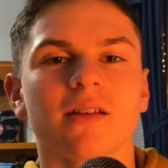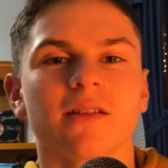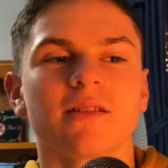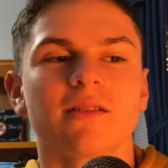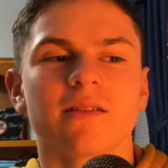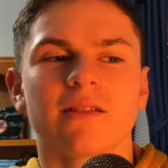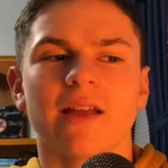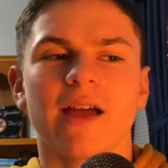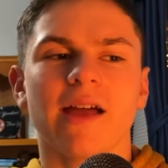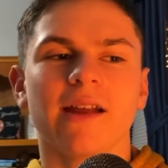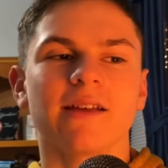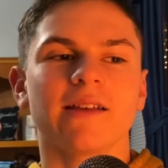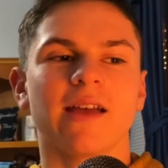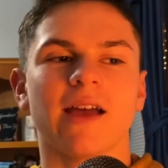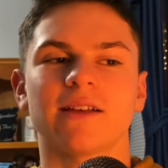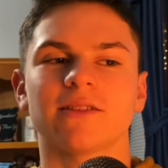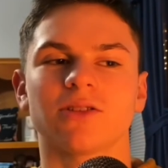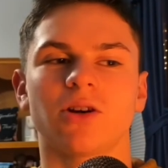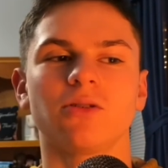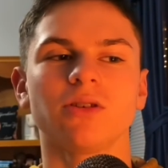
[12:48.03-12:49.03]
Like,
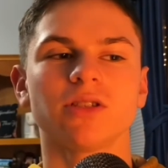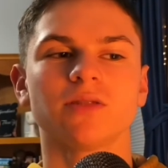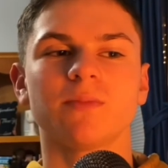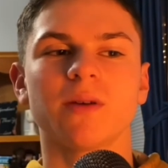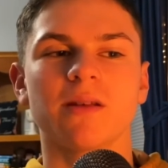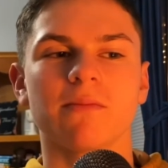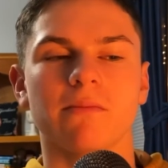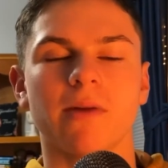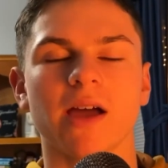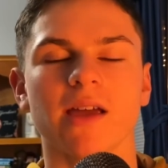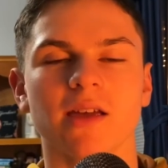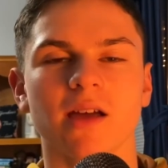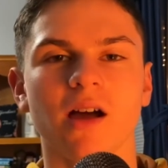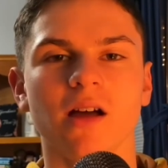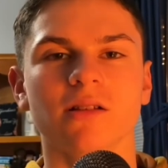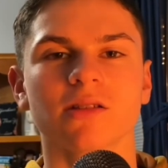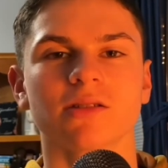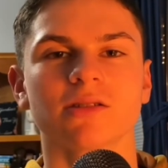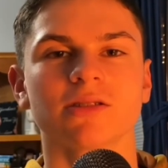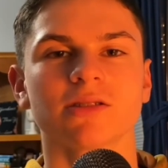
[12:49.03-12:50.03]
that has always been my
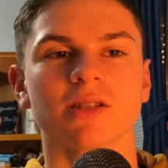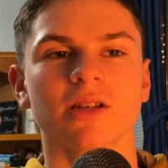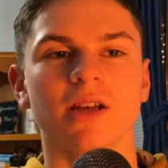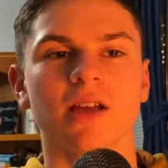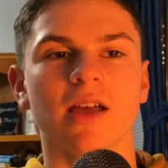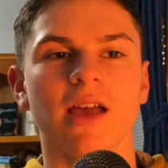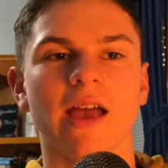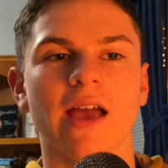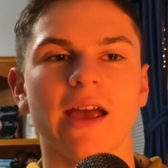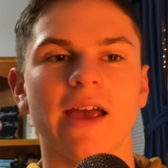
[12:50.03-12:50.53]
colors